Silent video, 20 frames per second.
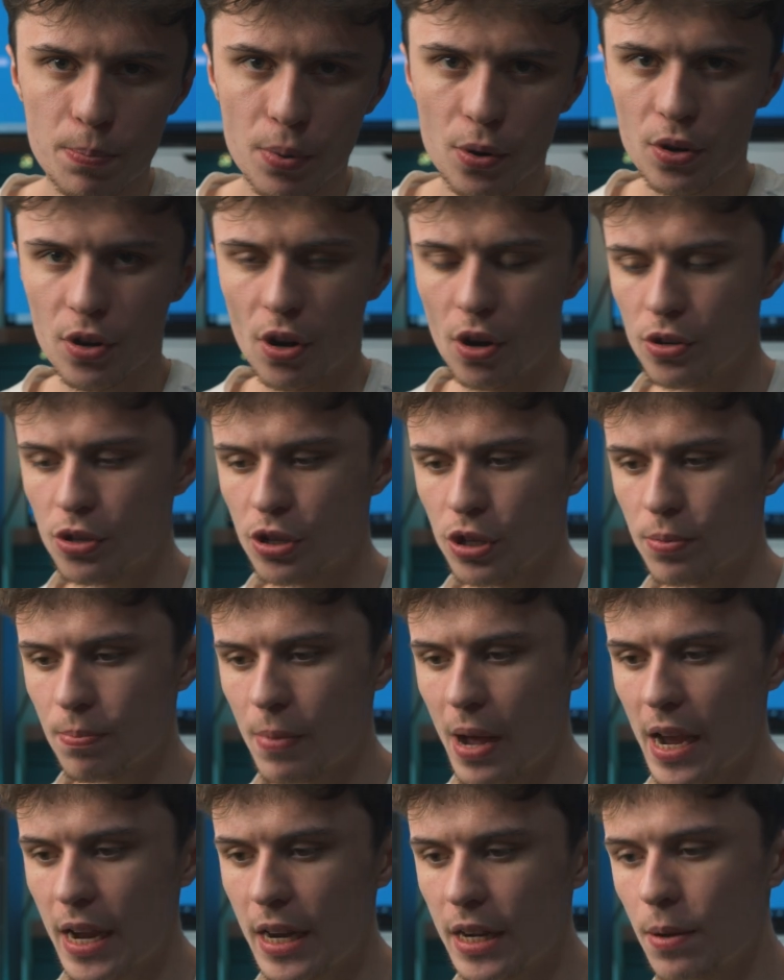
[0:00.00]
point I just
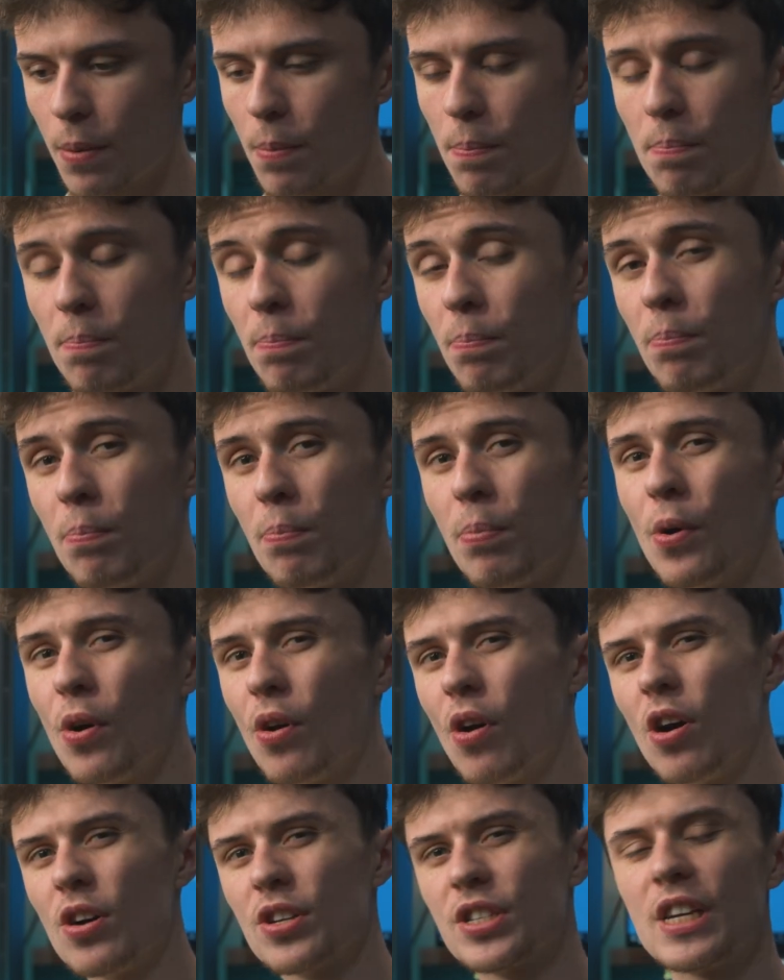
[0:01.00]
made,
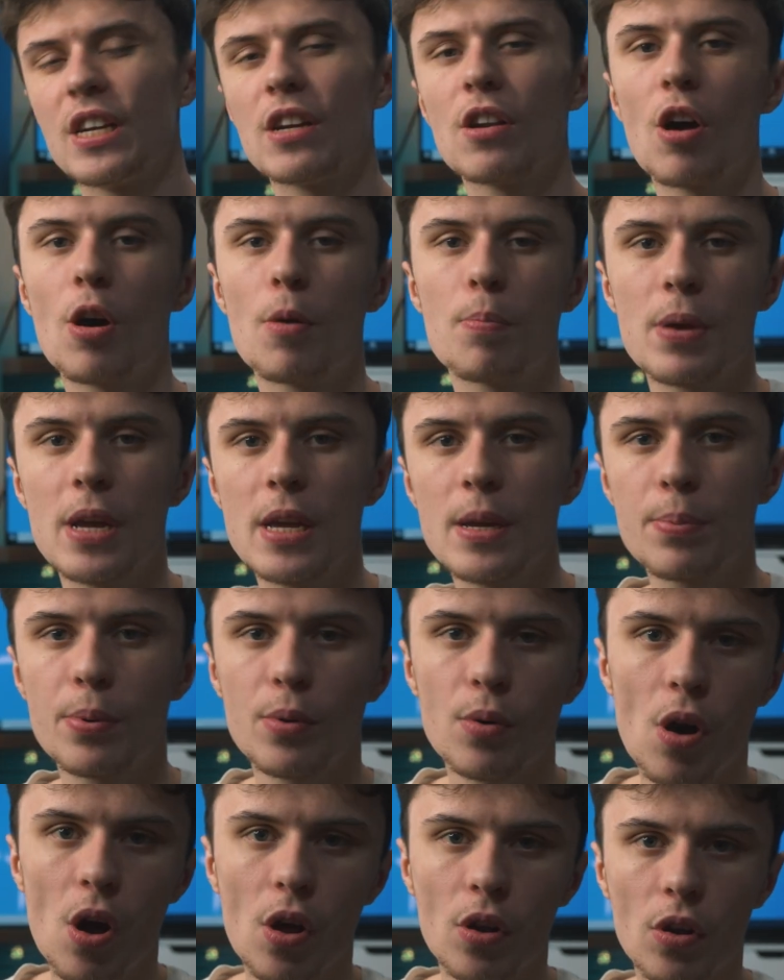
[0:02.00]
but I see a lot of
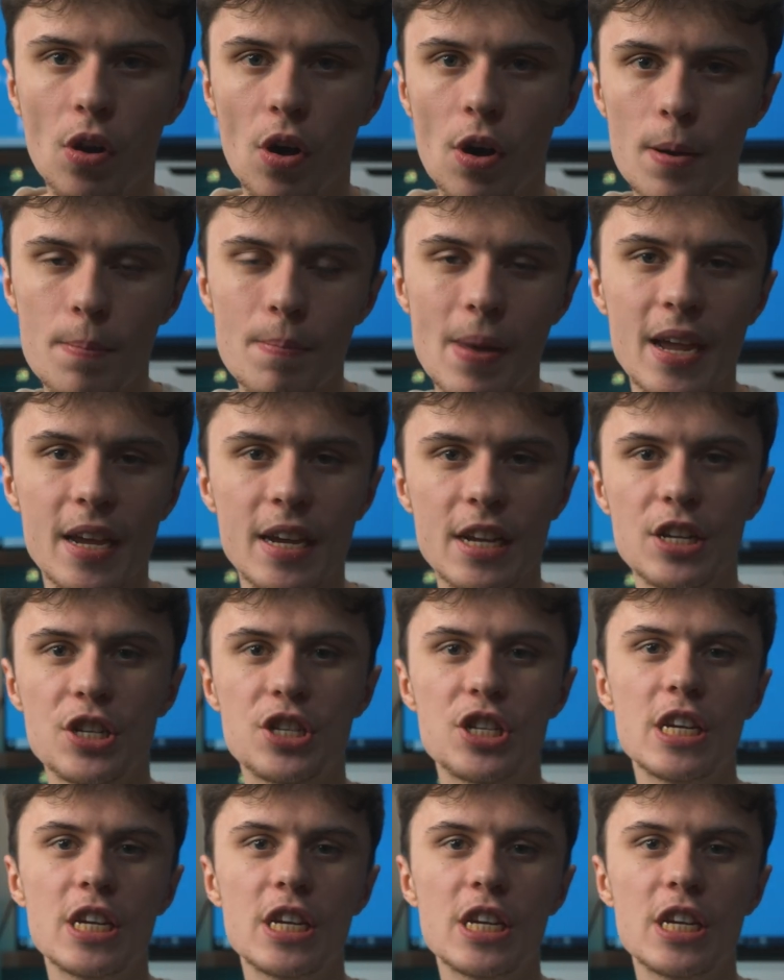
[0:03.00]
people online making